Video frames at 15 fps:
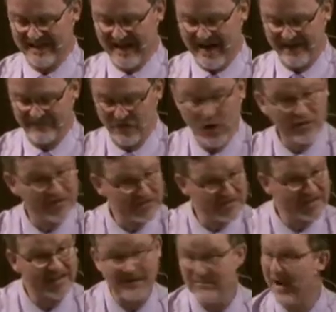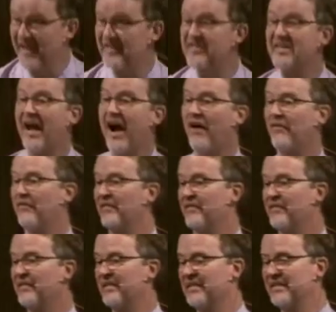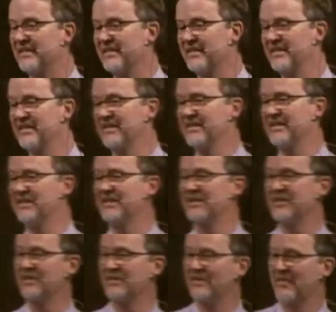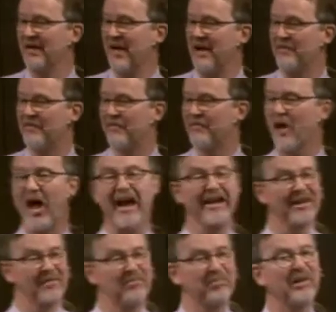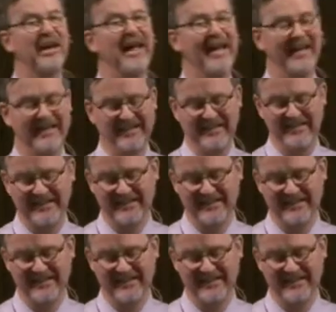I've noticed it in myself when I fly in a plane.